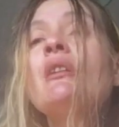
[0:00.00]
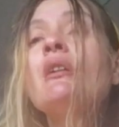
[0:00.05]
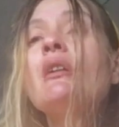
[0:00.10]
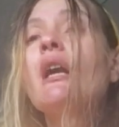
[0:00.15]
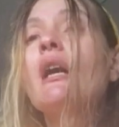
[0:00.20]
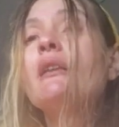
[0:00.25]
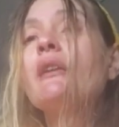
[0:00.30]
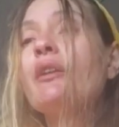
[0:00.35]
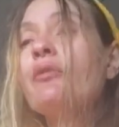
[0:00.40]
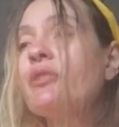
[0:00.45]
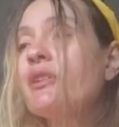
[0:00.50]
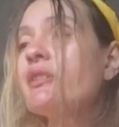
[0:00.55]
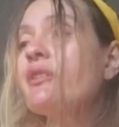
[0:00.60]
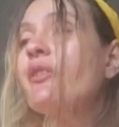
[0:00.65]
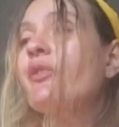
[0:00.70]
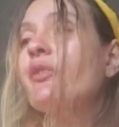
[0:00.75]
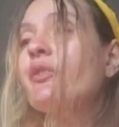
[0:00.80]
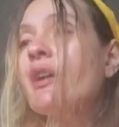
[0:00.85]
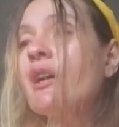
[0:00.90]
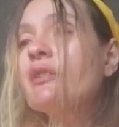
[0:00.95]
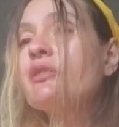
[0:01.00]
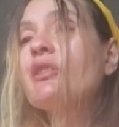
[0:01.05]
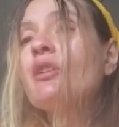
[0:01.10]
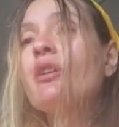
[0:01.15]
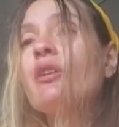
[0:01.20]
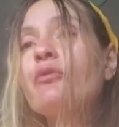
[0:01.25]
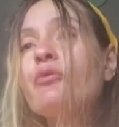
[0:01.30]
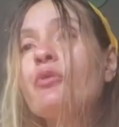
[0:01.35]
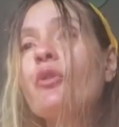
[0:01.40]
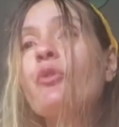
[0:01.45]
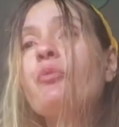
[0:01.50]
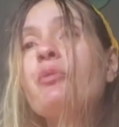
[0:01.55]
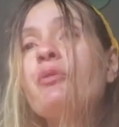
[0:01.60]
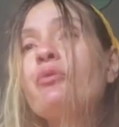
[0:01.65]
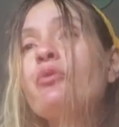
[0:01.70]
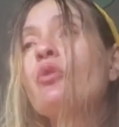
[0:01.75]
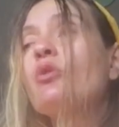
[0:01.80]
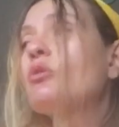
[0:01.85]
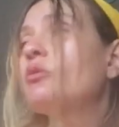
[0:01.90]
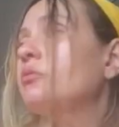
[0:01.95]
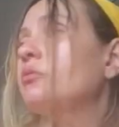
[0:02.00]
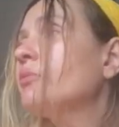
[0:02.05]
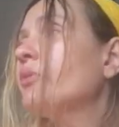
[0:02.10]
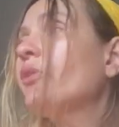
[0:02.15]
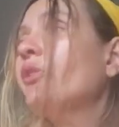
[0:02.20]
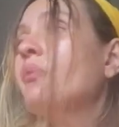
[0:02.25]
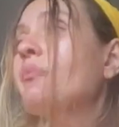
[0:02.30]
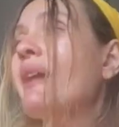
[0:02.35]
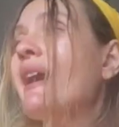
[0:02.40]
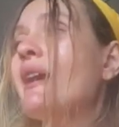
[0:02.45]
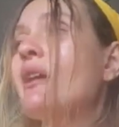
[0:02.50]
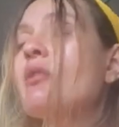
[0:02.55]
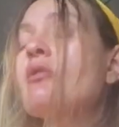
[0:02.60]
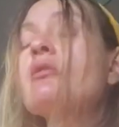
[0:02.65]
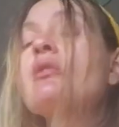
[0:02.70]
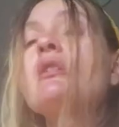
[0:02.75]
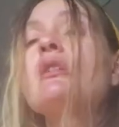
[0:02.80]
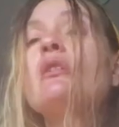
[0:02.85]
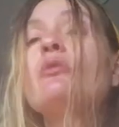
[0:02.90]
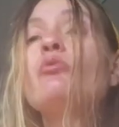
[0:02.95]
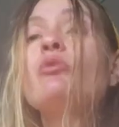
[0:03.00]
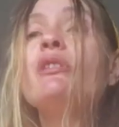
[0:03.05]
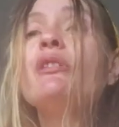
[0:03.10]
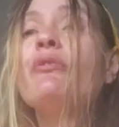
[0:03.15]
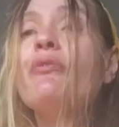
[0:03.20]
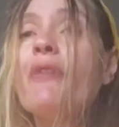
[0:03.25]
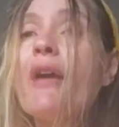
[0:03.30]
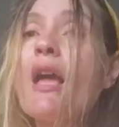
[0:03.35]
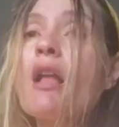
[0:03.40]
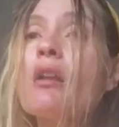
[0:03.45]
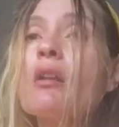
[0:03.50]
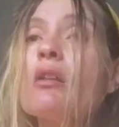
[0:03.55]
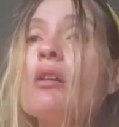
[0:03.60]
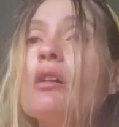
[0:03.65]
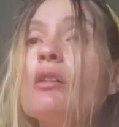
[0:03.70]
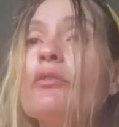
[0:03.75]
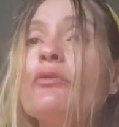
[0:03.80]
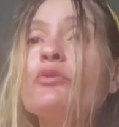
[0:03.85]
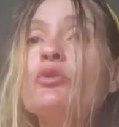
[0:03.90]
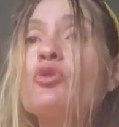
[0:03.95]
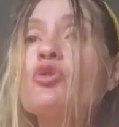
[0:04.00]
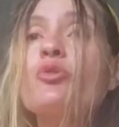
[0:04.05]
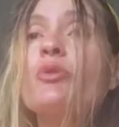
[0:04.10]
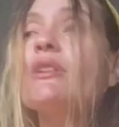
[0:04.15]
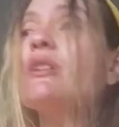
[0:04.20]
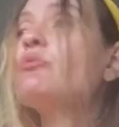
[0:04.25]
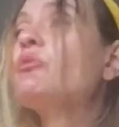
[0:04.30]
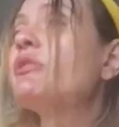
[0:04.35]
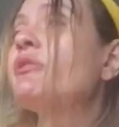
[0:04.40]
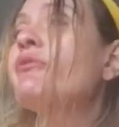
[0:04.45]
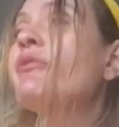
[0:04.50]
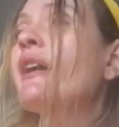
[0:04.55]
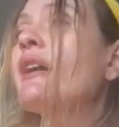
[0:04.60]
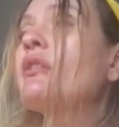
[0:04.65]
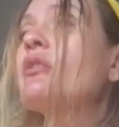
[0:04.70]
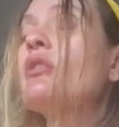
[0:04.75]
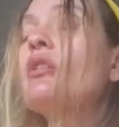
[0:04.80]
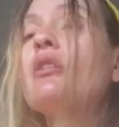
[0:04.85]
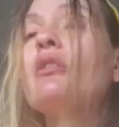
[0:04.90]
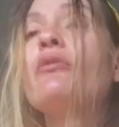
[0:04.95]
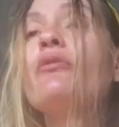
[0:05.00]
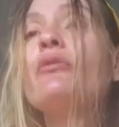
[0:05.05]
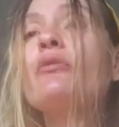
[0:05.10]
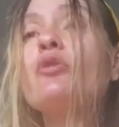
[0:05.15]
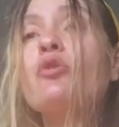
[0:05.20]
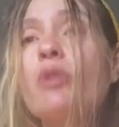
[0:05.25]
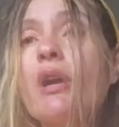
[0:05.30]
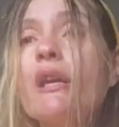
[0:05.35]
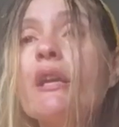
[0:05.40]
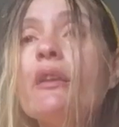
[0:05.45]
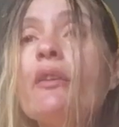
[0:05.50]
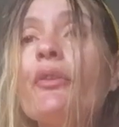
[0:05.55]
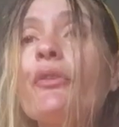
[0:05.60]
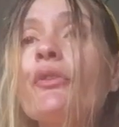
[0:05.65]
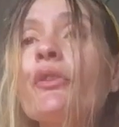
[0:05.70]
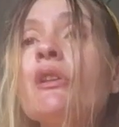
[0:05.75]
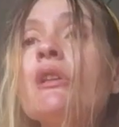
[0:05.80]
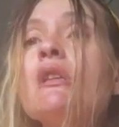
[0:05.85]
And I think this is how the earth was before somehow we fell off the tree, we fell off grace.